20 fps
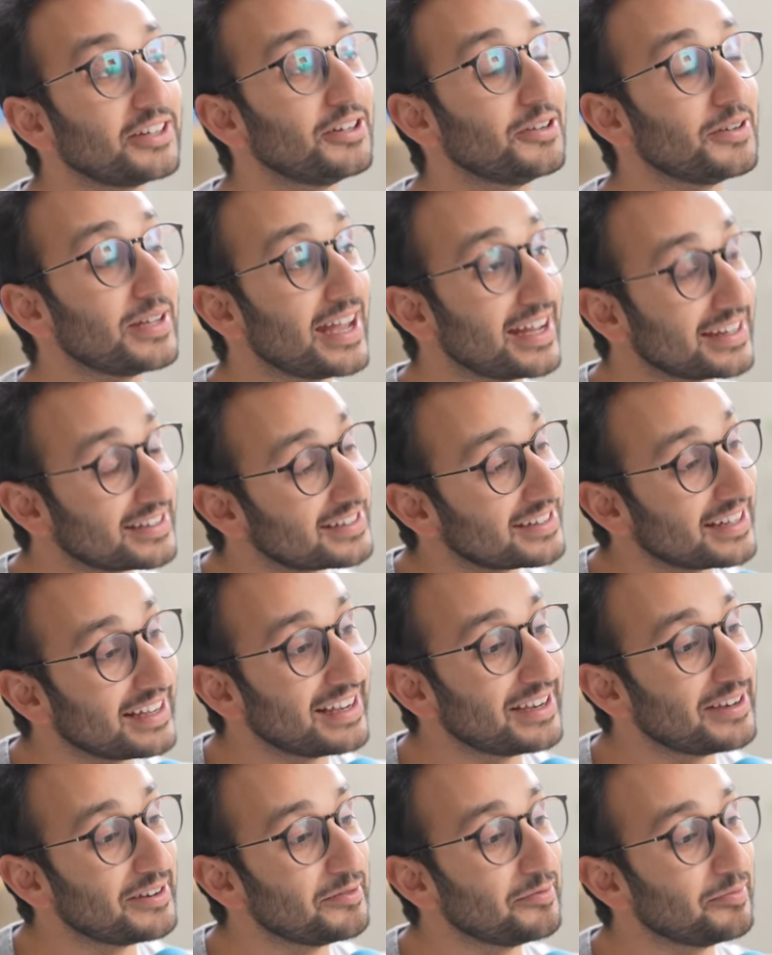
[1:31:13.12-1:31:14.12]
don't know yet,
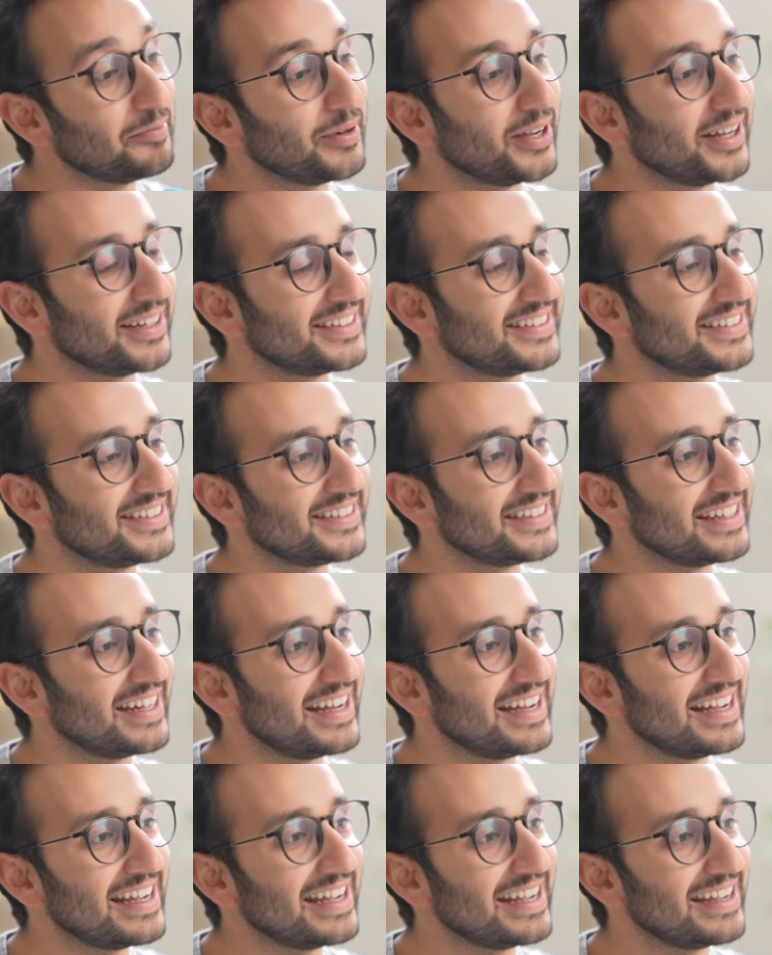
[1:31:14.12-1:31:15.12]
but
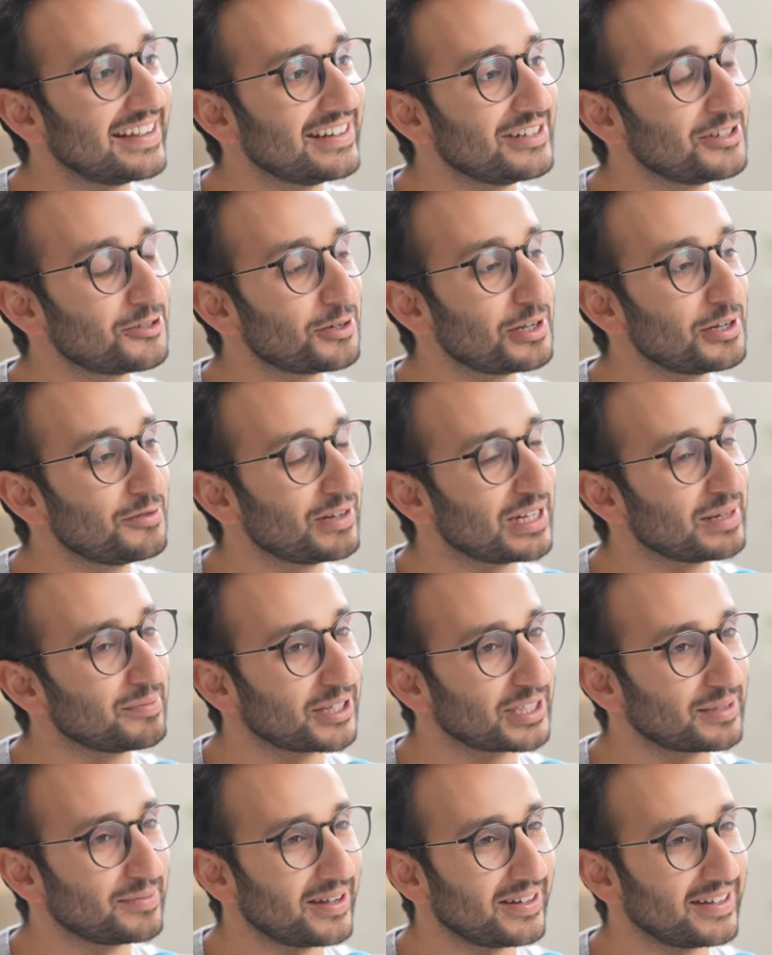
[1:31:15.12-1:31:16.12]
I enjoy reading
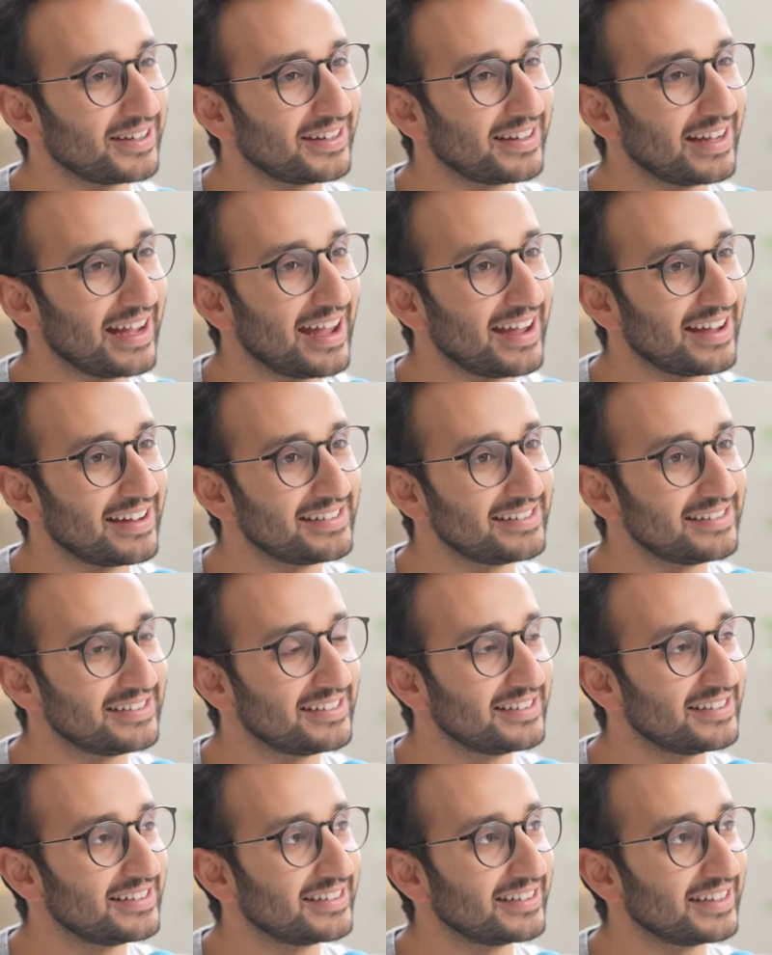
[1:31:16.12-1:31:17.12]
books about it.
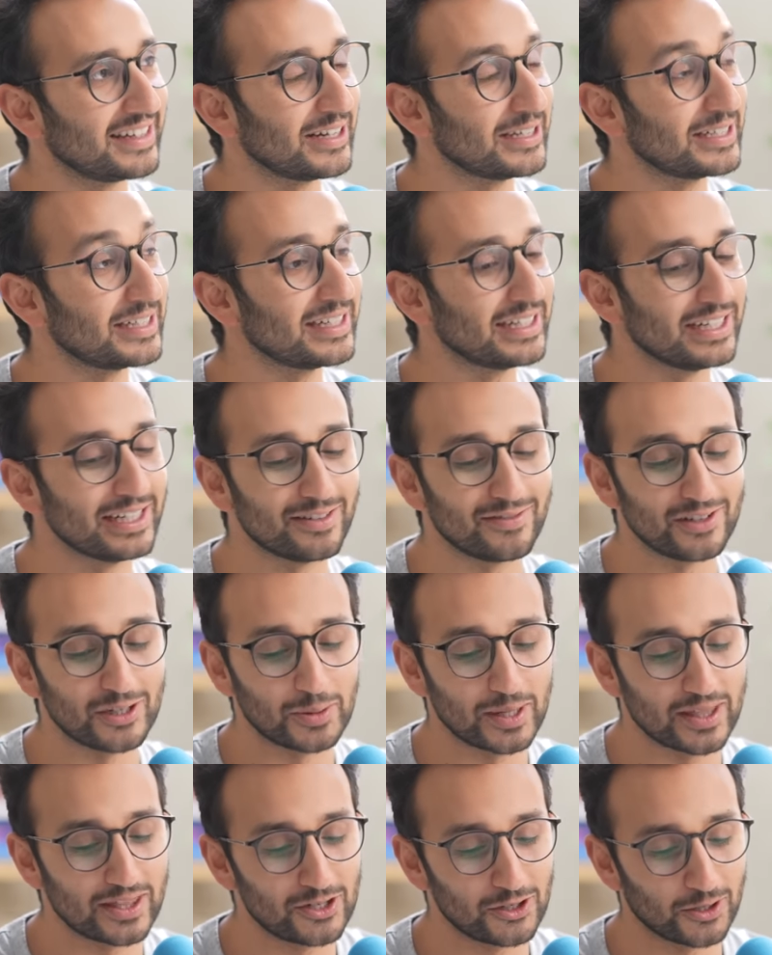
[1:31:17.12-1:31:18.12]
And you know, I did an interview
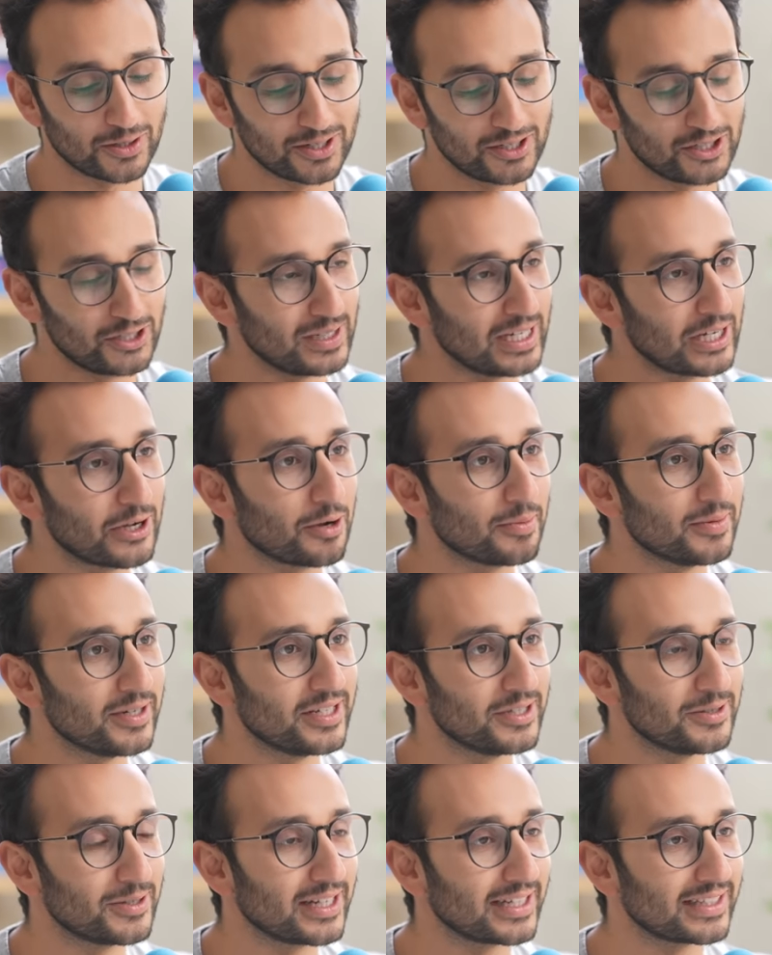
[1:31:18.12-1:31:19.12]
with John and Julie Gottman,
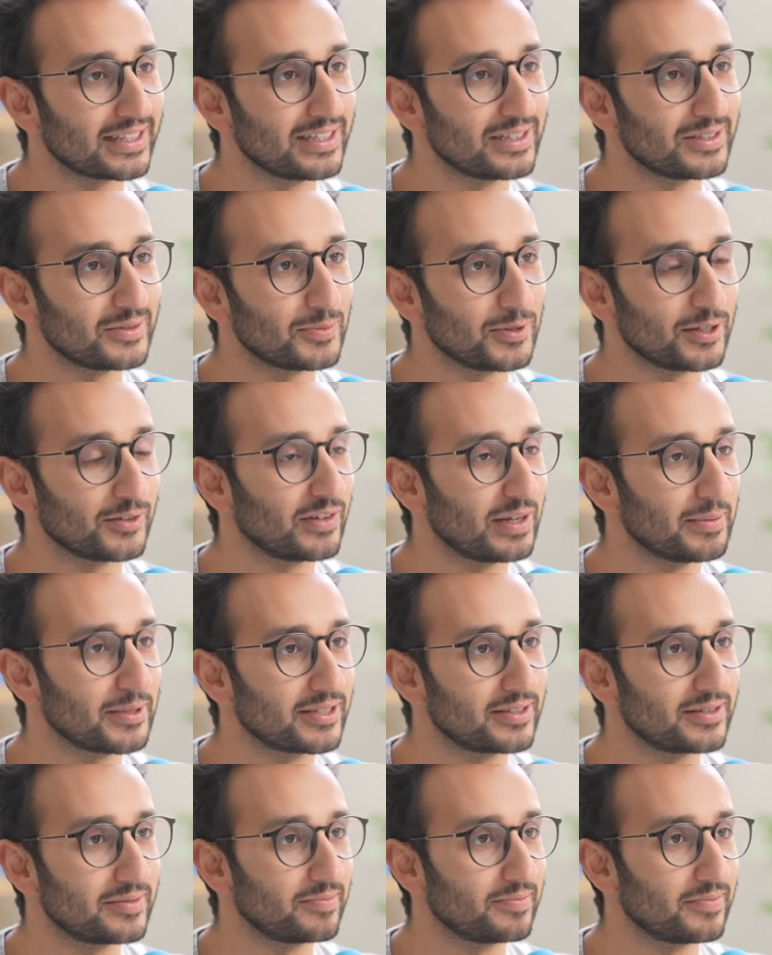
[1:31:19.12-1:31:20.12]
who are like these world
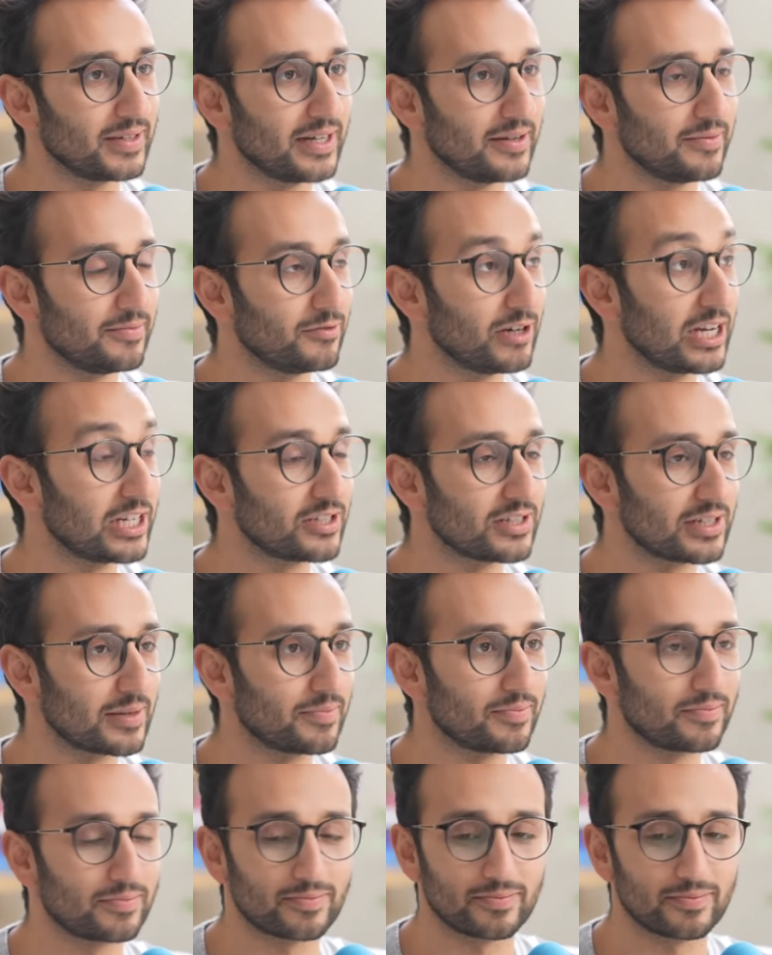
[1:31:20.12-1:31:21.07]
famous relationship